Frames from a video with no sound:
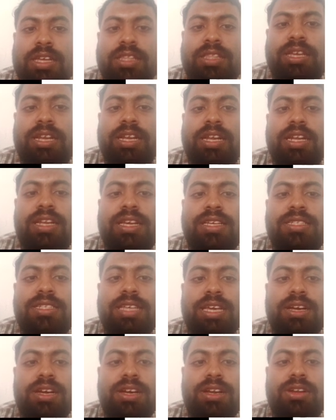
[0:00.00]
The Linde
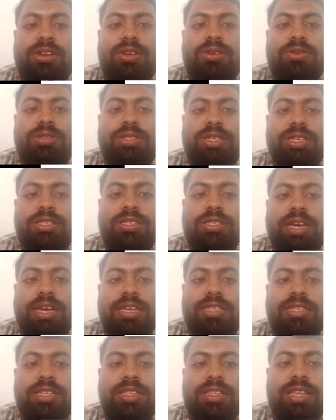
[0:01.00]
cycle uses
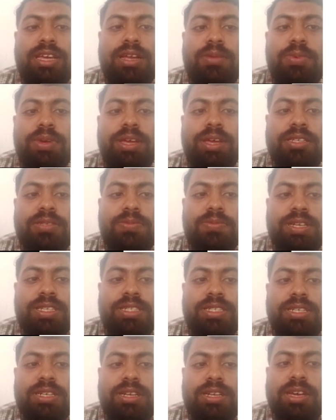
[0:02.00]
isenthalpic
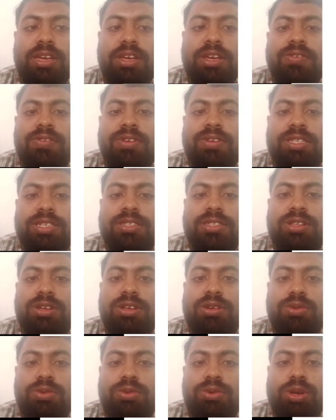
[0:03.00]
expansion, which has
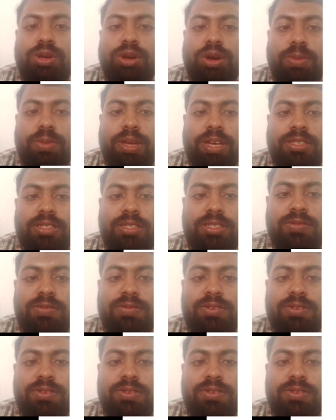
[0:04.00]
two drawbacks.